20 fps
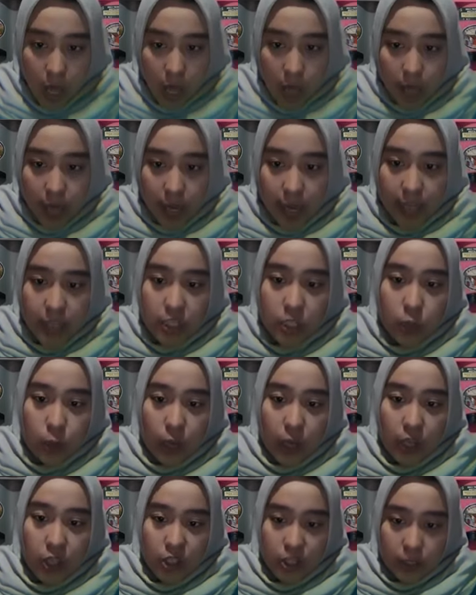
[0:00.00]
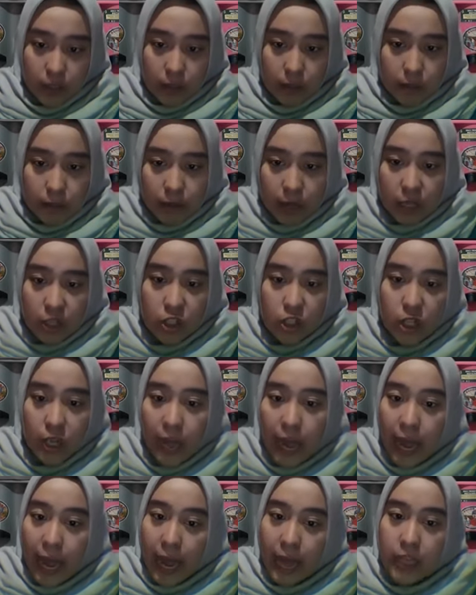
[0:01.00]
Next question:
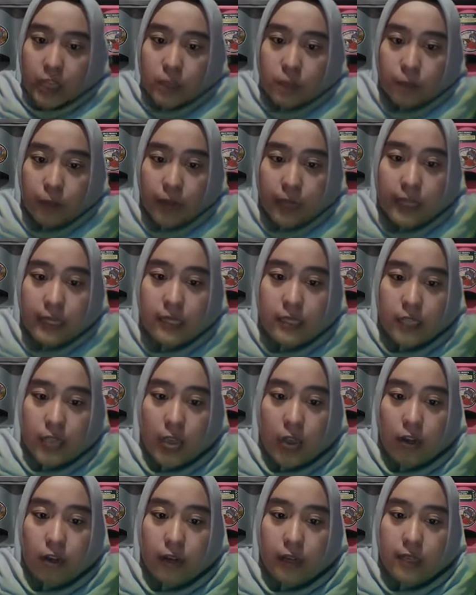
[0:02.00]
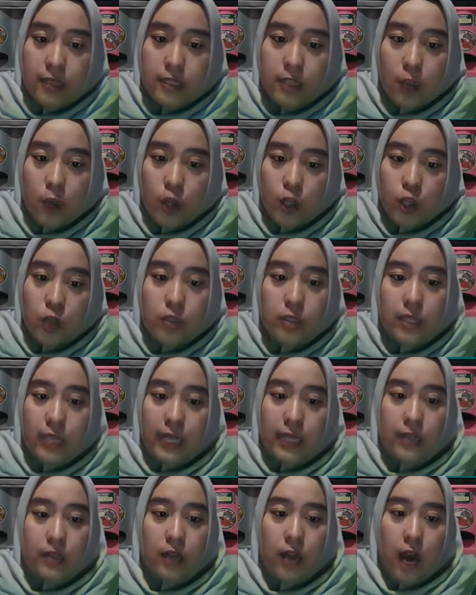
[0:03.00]
mention and explain the theories used
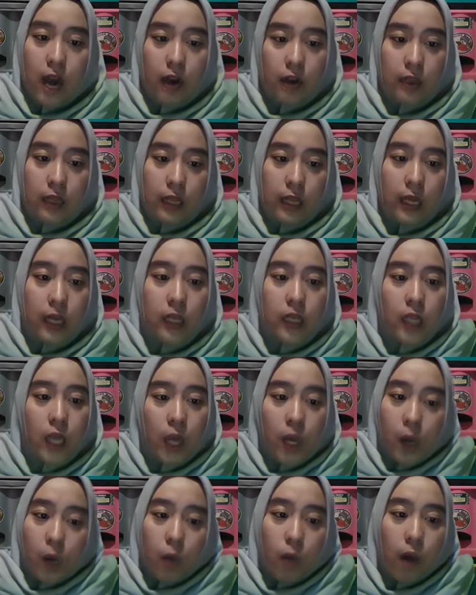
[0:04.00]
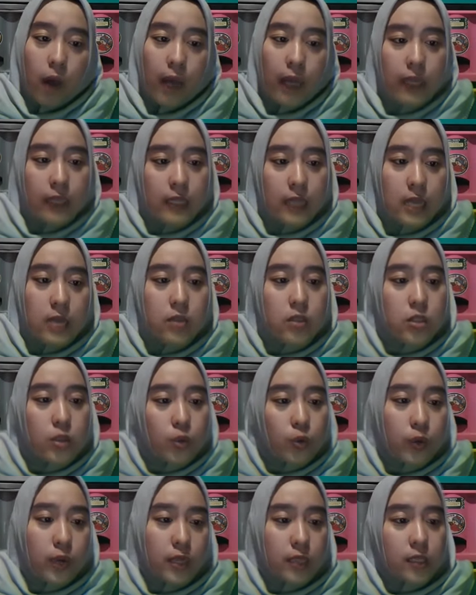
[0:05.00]
in the article. Why does
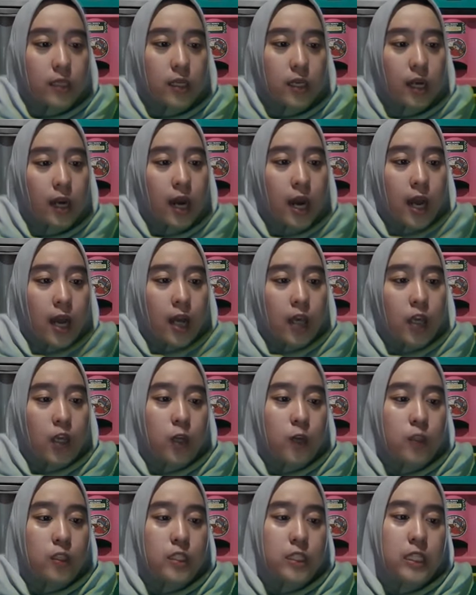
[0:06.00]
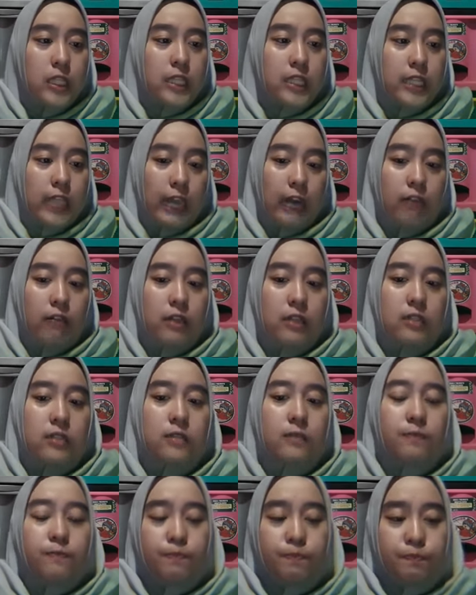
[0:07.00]
the writer use the theories?